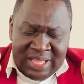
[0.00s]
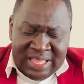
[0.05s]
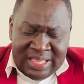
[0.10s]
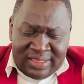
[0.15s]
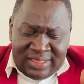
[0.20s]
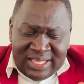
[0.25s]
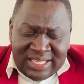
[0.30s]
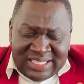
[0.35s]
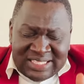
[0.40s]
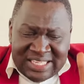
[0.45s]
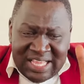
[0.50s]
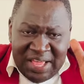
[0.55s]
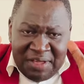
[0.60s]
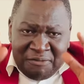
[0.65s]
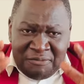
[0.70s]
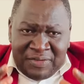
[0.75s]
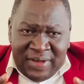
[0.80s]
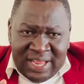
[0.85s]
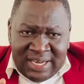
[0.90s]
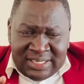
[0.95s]
these
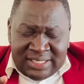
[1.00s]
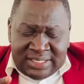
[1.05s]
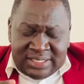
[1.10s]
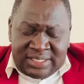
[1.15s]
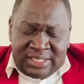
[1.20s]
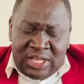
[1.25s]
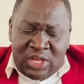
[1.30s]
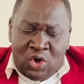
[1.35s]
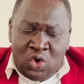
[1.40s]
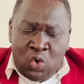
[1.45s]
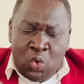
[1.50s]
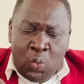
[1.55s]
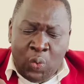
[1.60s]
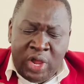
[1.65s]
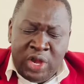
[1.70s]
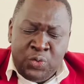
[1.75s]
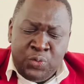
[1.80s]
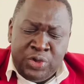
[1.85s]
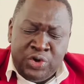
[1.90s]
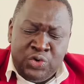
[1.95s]
events
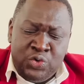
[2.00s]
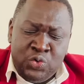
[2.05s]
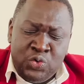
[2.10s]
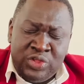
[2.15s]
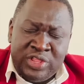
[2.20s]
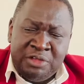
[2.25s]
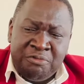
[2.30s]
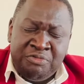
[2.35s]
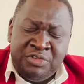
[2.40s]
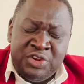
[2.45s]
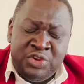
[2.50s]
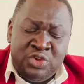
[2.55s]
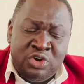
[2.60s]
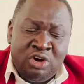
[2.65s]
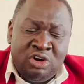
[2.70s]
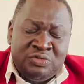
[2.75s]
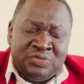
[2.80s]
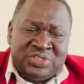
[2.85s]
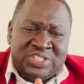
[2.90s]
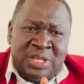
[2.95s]
when we do the video
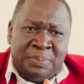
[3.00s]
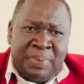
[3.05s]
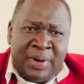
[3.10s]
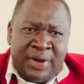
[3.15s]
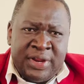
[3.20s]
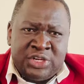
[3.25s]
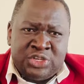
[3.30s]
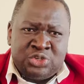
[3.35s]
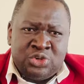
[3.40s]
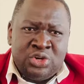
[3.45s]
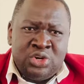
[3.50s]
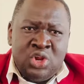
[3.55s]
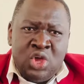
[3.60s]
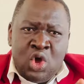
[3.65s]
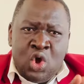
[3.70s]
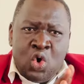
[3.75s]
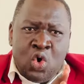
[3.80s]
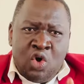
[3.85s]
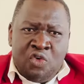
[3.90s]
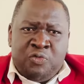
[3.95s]
of separation
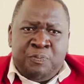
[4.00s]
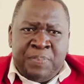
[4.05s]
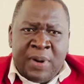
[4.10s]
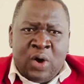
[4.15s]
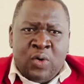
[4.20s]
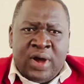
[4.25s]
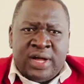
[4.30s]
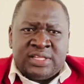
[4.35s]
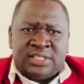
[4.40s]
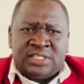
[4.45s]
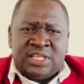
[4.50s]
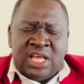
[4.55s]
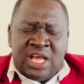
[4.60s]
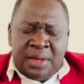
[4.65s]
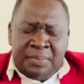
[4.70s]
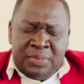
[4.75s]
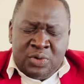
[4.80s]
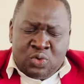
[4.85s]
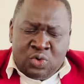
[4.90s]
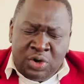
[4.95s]
of powers.
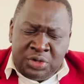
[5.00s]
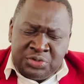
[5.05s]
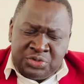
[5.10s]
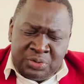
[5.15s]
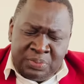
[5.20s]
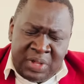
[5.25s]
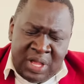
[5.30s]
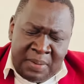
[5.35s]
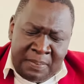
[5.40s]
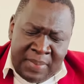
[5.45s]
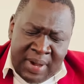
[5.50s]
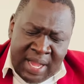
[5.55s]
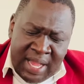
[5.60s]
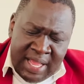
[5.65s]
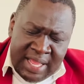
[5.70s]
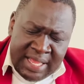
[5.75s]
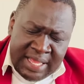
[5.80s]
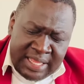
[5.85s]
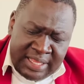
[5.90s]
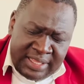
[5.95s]
Because remember,
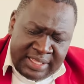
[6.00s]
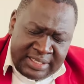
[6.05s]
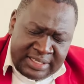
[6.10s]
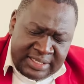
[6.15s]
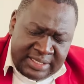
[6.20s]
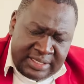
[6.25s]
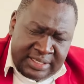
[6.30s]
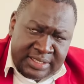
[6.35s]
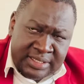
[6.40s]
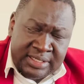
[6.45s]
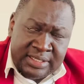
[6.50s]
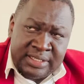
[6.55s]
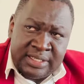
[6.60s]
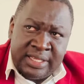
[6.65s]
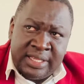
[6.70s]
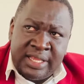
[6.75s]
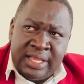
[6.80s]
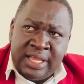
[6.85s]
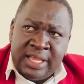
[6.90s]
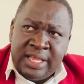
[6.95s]
this
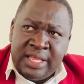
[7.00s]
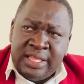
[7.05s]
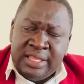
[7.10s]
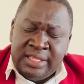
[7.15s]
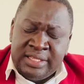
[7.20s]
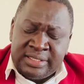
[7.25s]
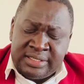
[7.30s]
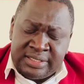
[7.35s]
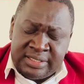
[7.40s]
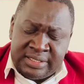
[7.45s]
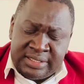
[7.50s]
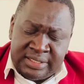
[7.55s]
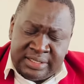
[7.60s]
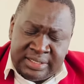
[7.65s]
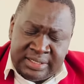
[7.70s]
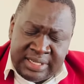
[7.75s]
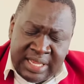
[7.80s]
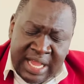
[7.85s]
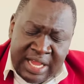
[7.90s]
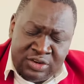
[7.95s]

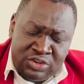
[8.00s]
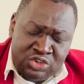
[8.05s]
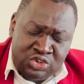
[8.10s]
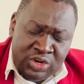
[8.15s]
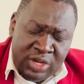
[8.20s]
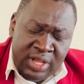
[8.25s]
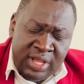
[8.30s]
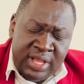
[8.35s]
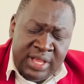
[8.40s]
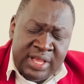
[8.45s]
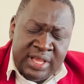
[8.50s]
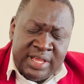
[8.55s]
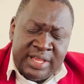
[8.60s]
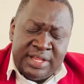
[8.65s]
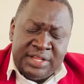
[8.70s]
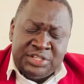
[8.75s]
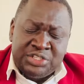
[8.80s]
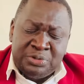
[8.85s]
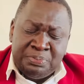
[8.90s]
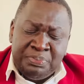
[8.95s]
country
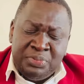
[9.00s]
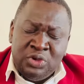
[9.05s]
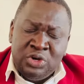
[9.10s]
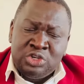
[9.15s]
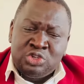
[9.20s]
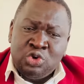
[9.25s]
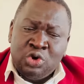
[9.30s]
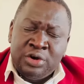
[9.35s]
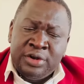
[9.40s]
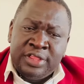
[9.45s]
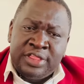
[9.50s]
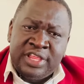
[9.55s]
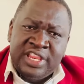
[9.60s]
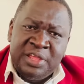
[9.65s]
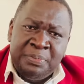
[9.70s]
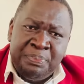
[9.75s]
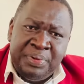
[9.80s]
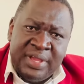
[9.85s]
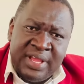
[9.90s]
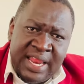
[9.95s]
is built on 3
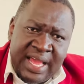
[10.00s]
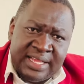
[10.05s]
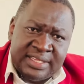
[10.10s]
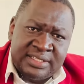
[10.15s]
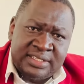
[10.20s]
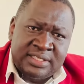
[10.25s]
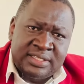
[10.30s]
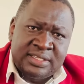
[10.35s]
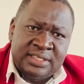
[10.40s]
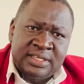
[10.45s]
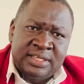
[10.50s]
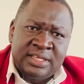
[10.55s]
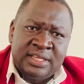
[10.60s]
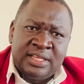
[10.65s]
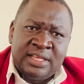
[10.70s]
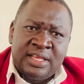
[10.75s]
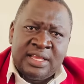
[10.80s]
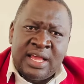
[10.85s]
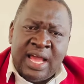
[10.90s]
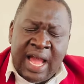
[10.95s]
pillars.
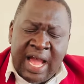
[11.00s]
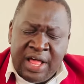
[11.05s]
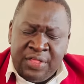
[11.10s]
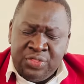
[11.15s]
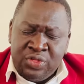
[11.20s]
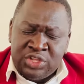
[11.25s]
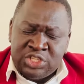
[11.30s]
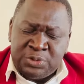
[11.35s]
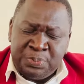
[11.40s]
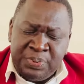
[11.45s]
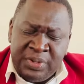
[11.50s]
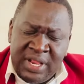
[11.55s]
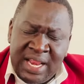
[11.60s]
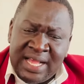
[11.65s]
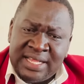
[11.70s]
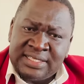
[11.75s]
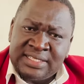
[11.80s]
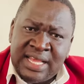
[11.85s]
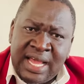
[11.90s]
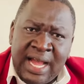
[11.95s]
And those
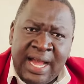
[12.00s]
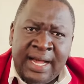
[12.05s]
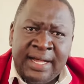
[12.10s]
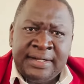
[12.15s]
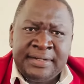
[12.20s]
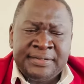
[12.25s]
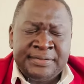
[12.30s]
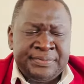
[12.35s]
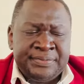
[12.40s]
pillars are